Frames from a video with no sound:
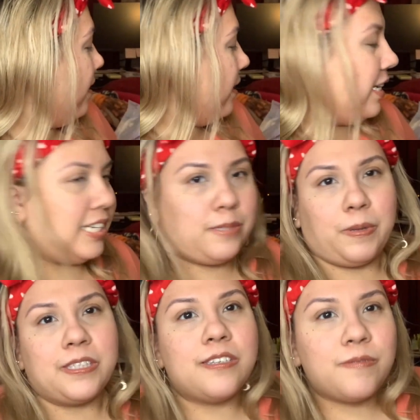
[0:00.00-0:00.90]
an
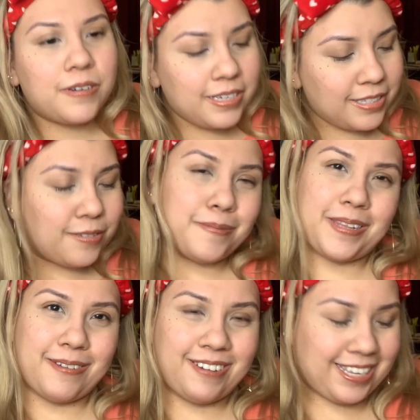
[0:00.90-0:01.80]
expensive one, so I'm
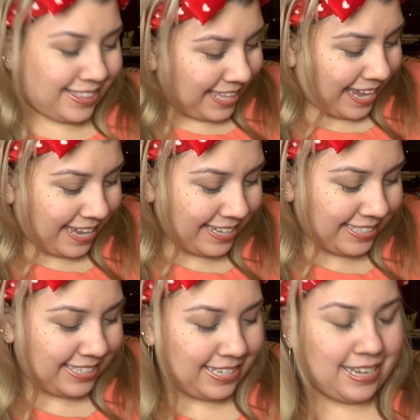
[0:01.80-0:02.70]
glad we got that.
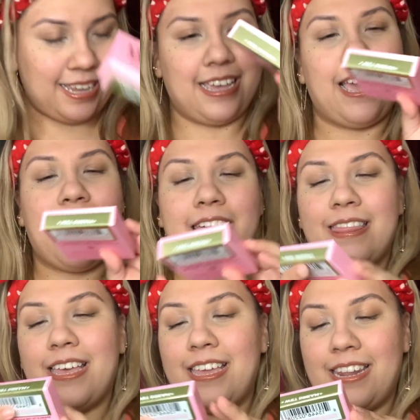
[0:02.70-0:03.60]
And
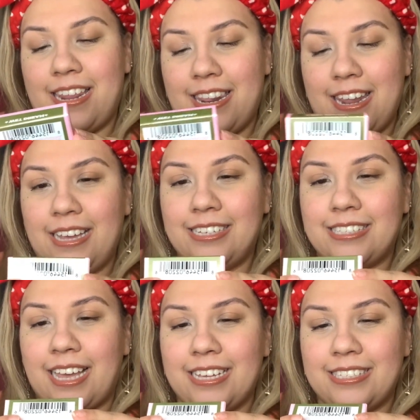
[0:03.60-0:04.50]
then next
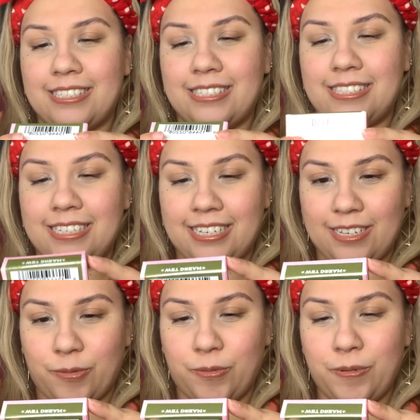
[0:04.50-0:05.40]
I see,
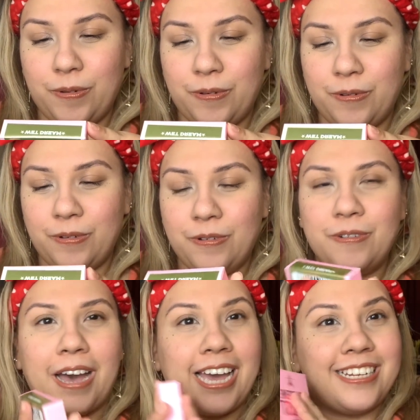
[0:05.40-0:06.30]

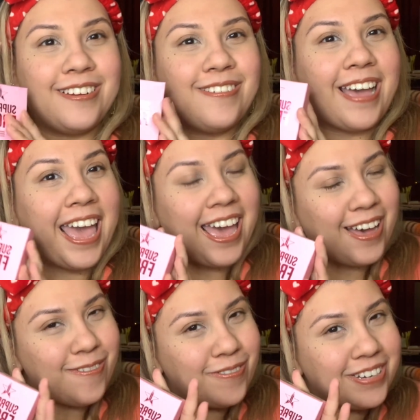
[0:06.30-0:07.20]
ooh, I don't have
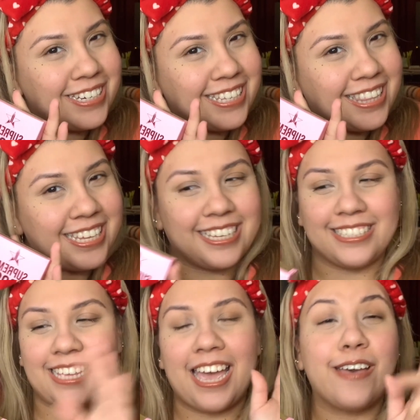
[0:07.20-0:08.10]
one of
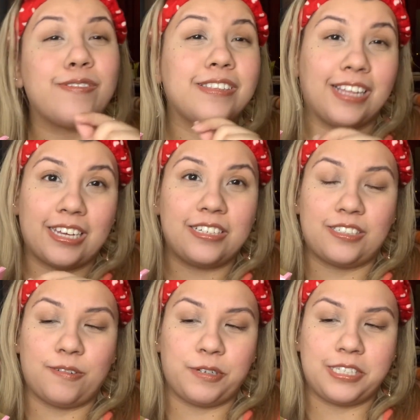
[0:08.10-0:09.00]
these. I have a lot of
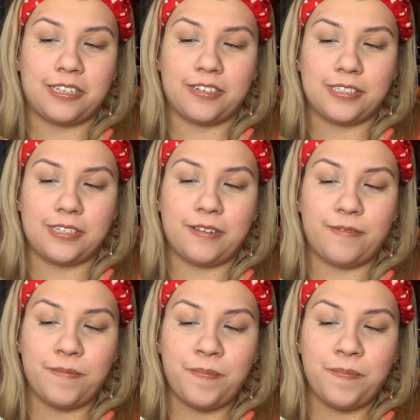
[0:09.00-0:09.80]
Jeffree Star stuff,